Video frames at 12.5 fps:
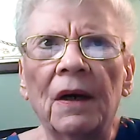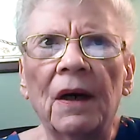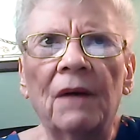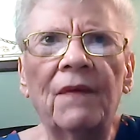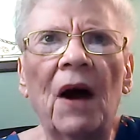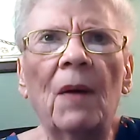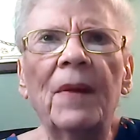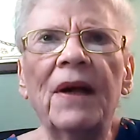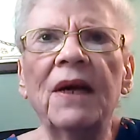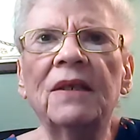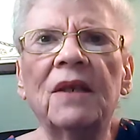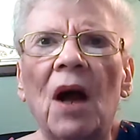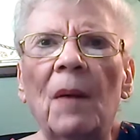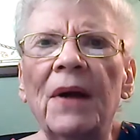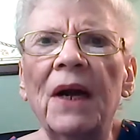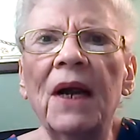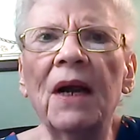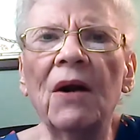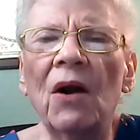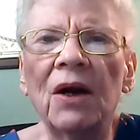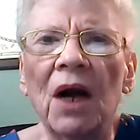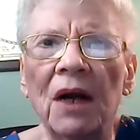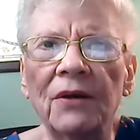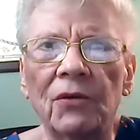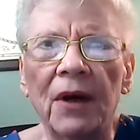of how many's coming in our
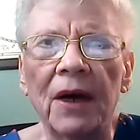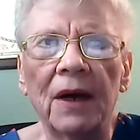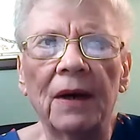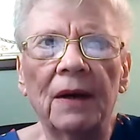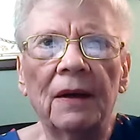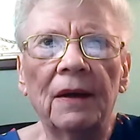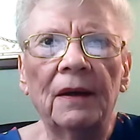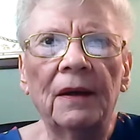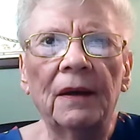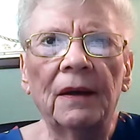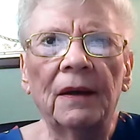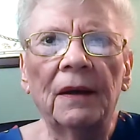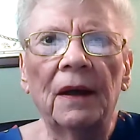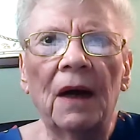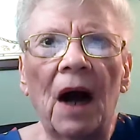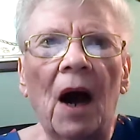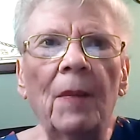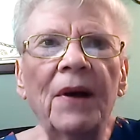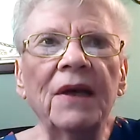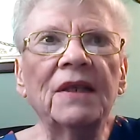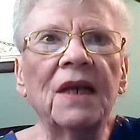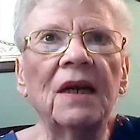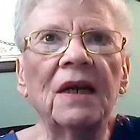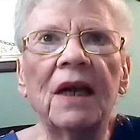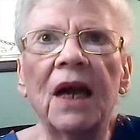country, how many's
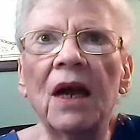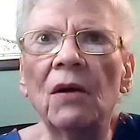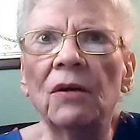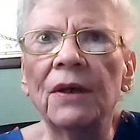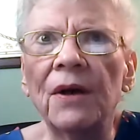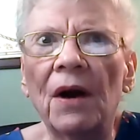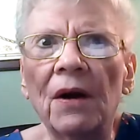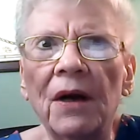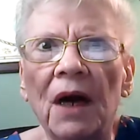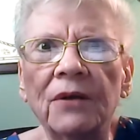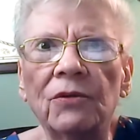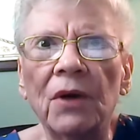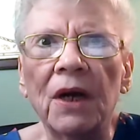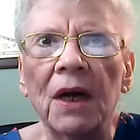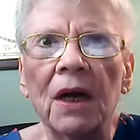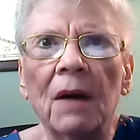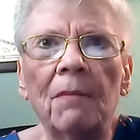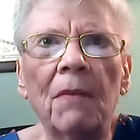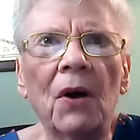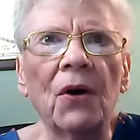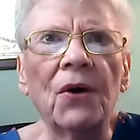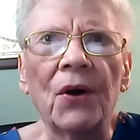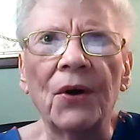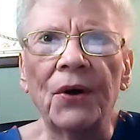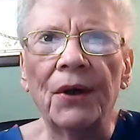getting killed in our country,
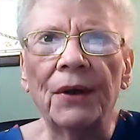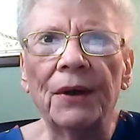murdered.